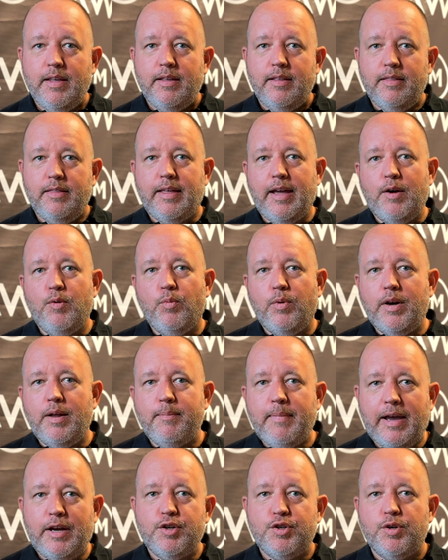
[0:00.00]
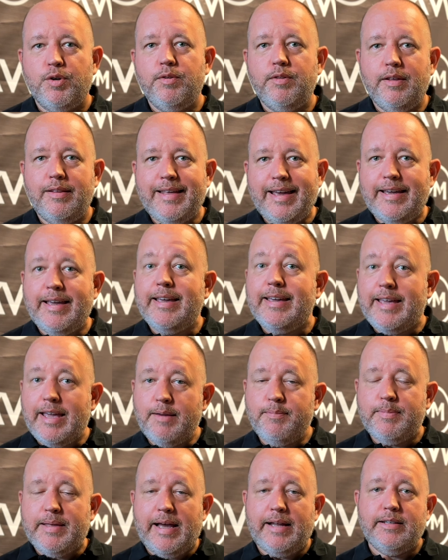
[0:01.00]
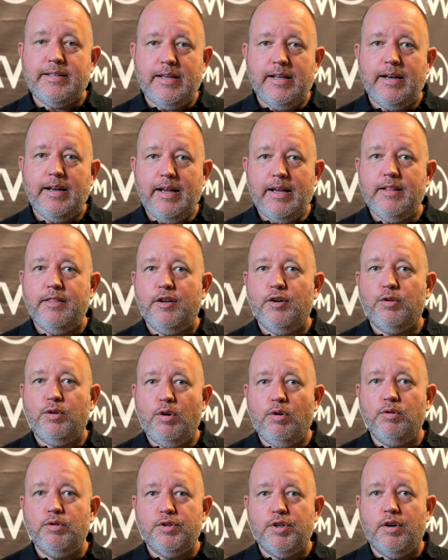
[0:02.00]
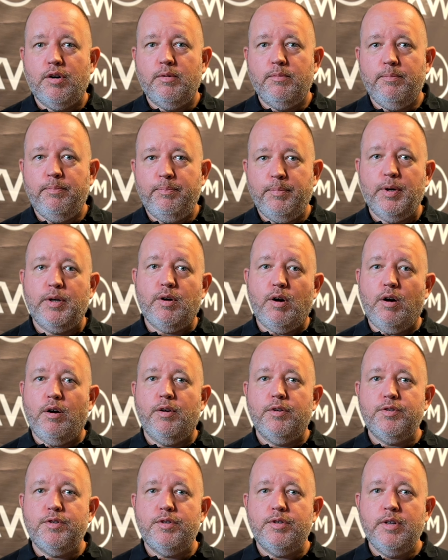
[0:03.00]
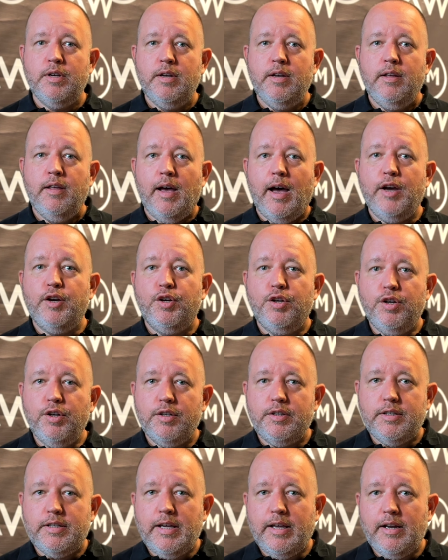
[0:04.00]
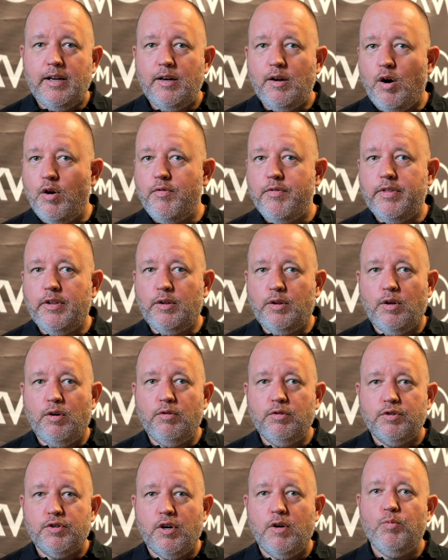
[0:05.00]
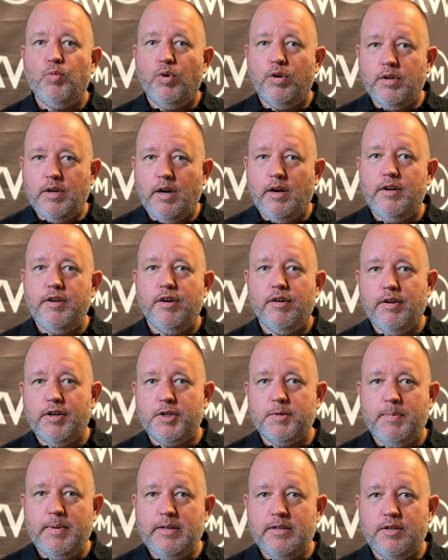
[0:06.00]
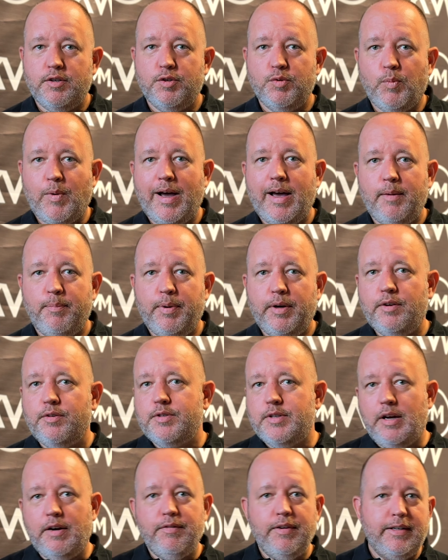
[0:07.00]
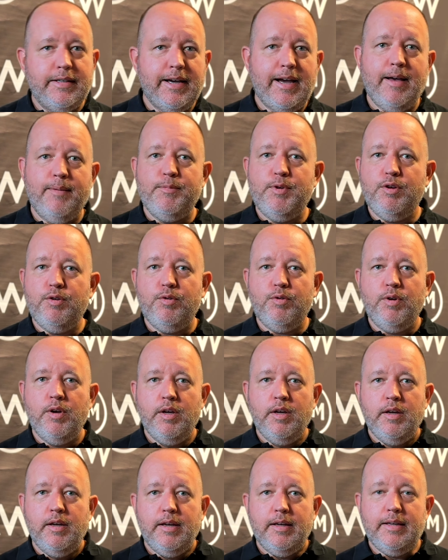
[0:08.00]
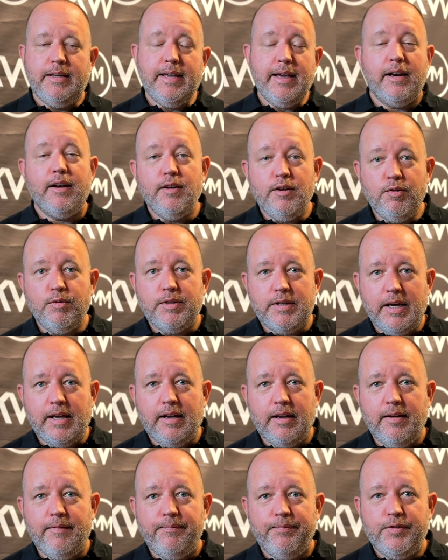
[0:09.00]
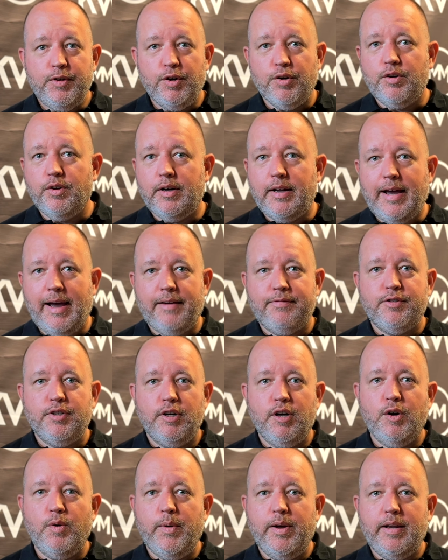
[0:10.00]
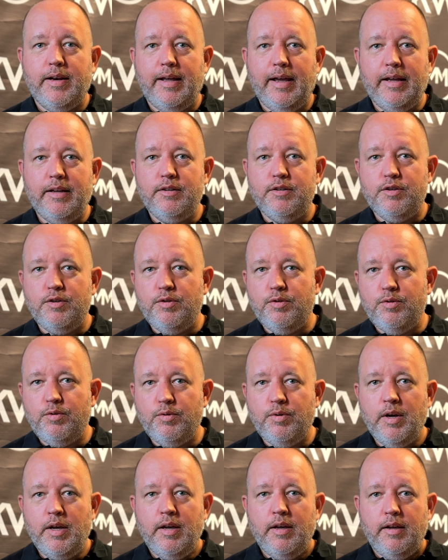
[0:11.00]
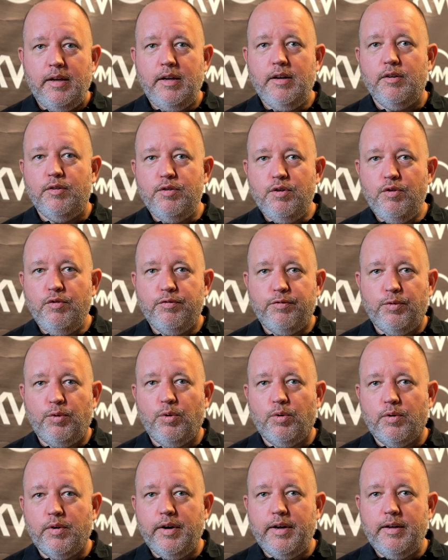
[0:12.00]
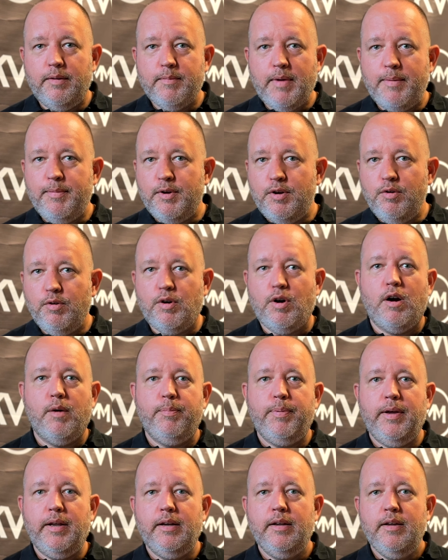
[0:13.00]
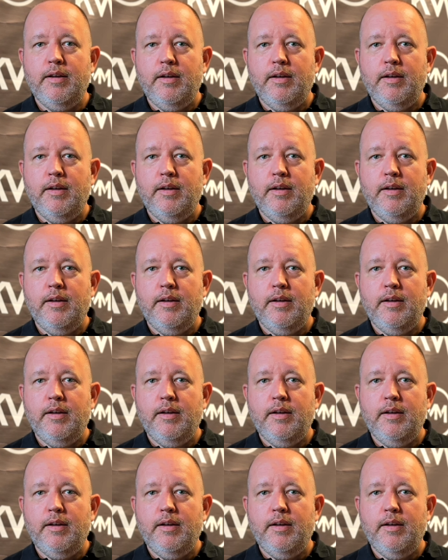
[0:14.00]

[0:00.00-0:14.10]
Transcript: they want to make sure that they can keep that tenant in there long term, because a good tenant over the long term will cut your expenses. Why? Because every time you get a new tenant, you're going to have to go in and do, new flooring, maybe new carpet,